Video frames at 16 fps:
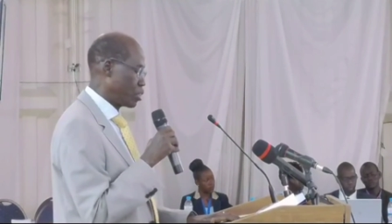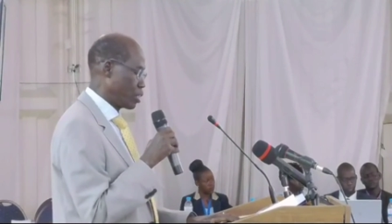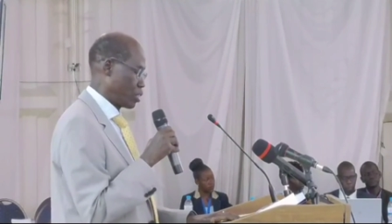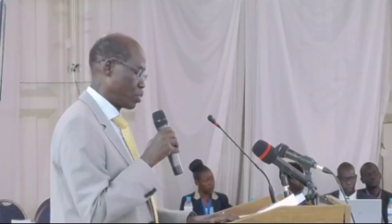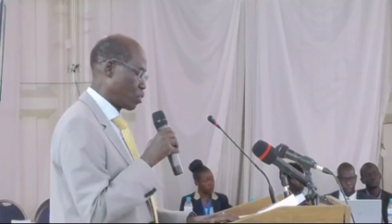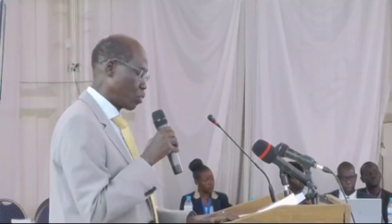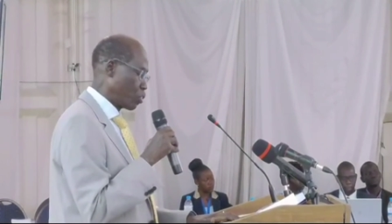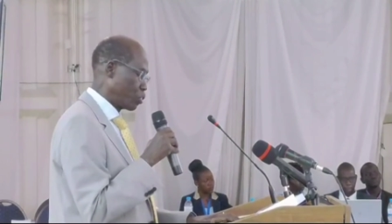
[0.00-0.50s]

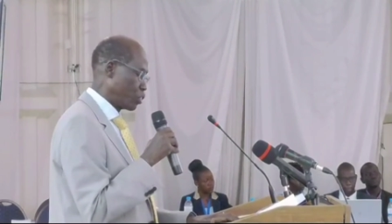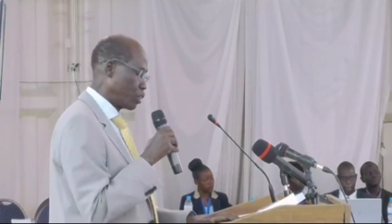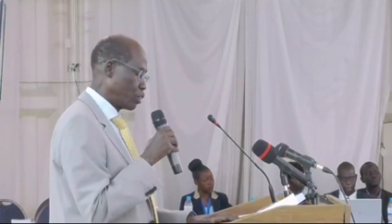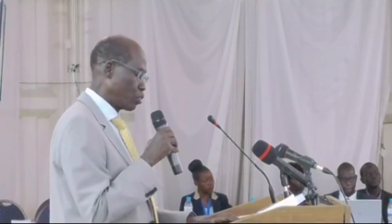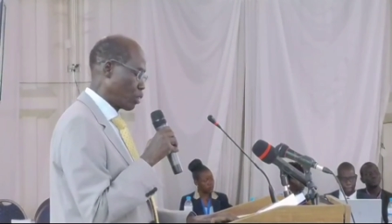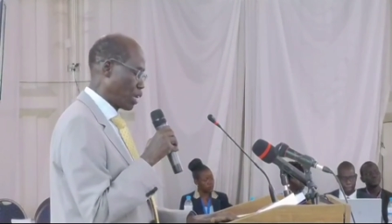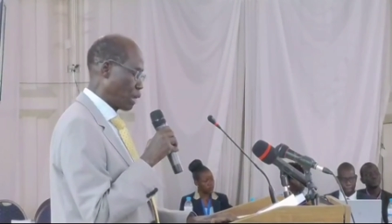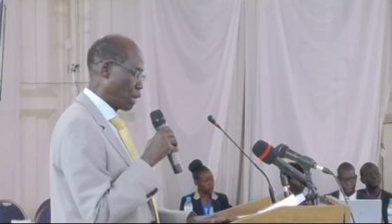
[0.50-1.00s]
stores into
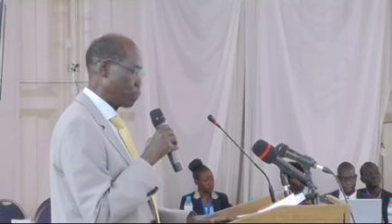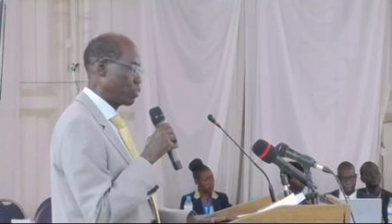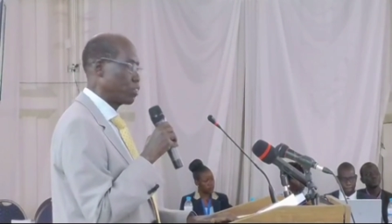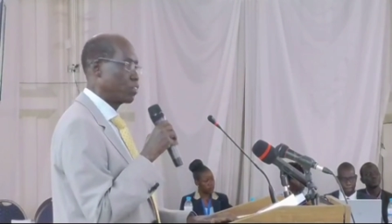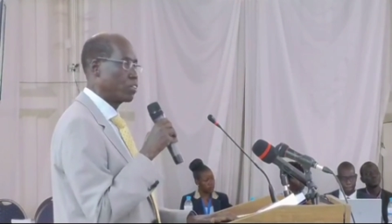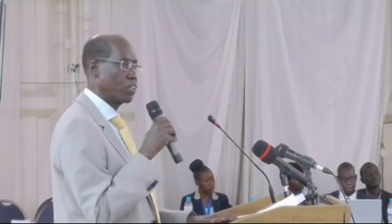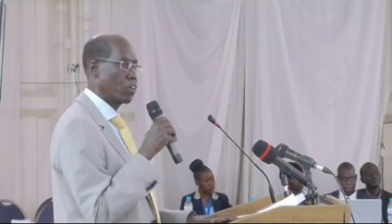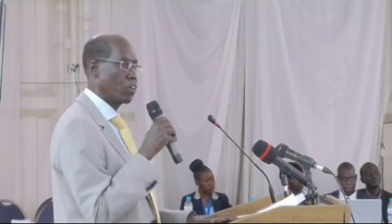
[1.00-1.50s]
labs
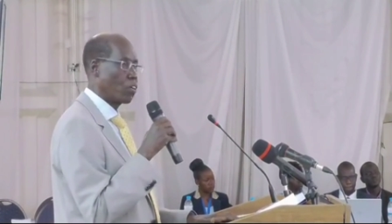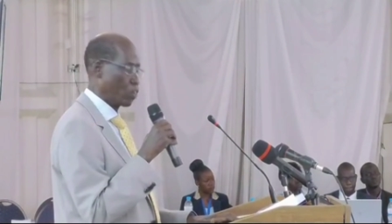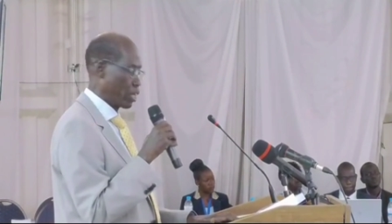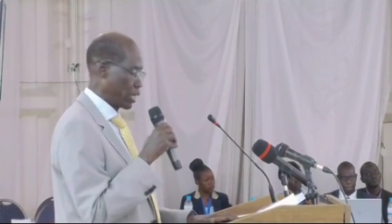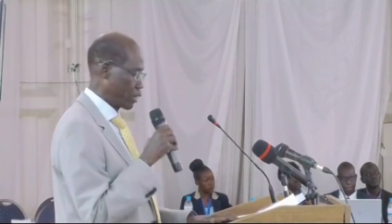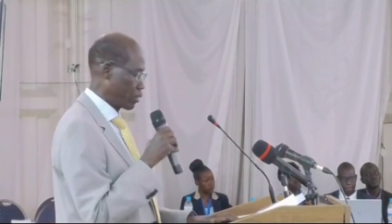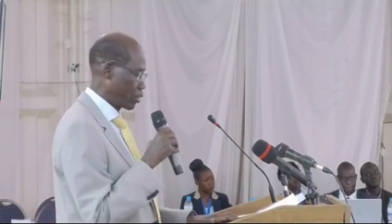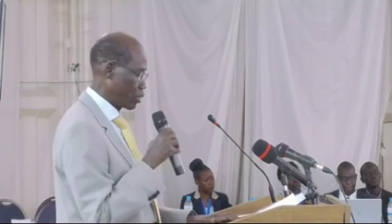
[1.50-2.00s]
or
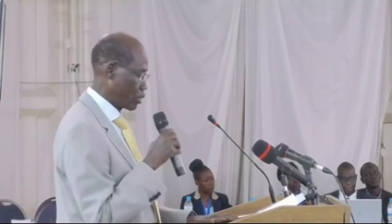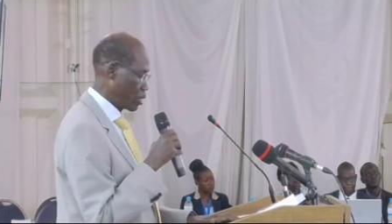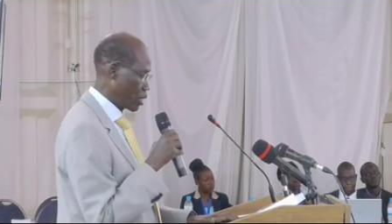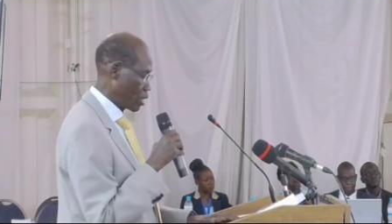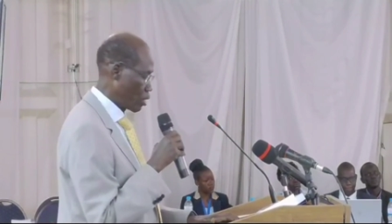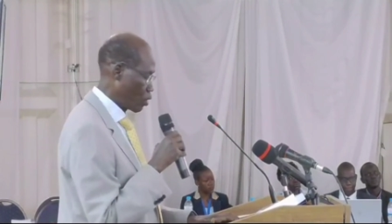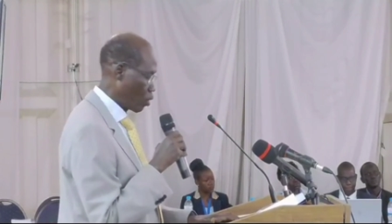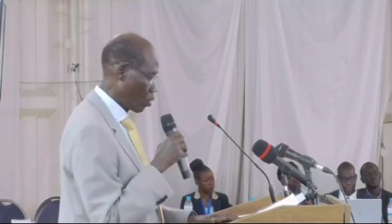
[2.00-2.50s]
lecture
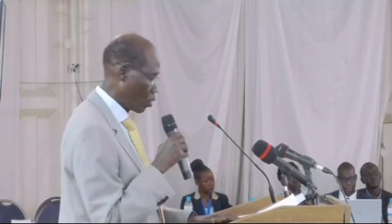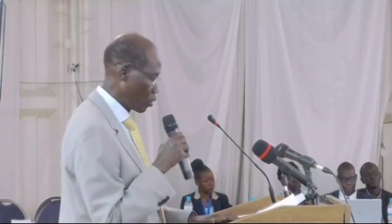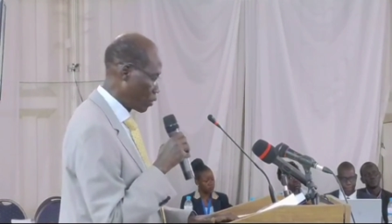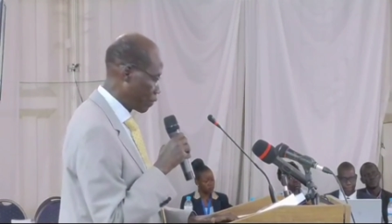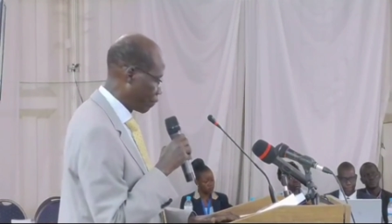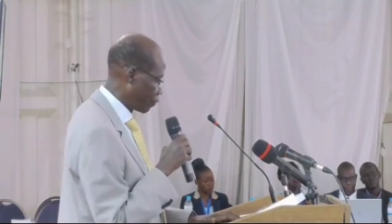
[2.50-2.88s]
halls,